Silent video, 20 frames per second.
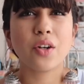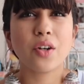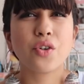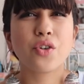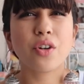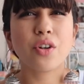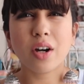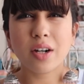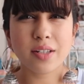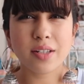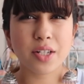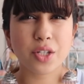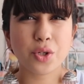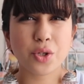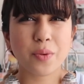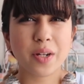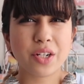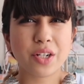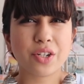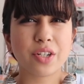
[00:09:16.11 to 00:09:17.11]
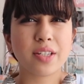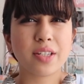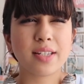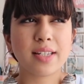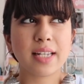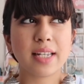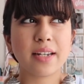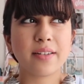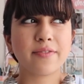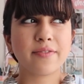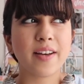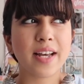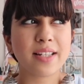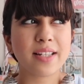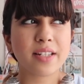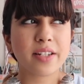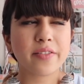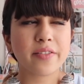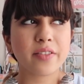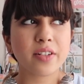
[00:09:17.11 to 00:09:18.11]
Draw situations, say a
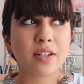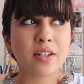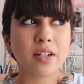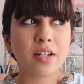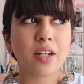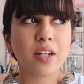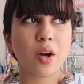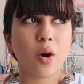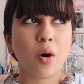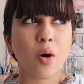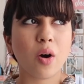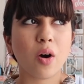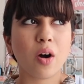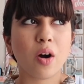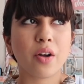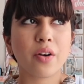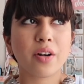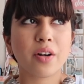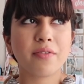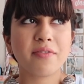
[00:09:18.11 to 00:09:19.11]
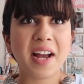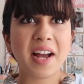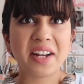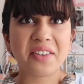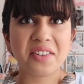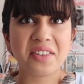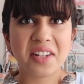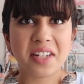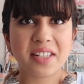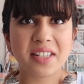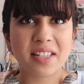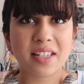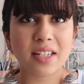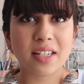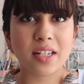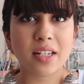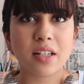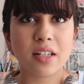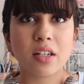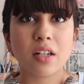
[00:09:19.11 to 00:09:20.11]
festival or a factory
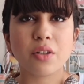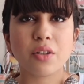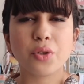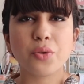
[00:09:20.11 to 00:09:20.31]
scene,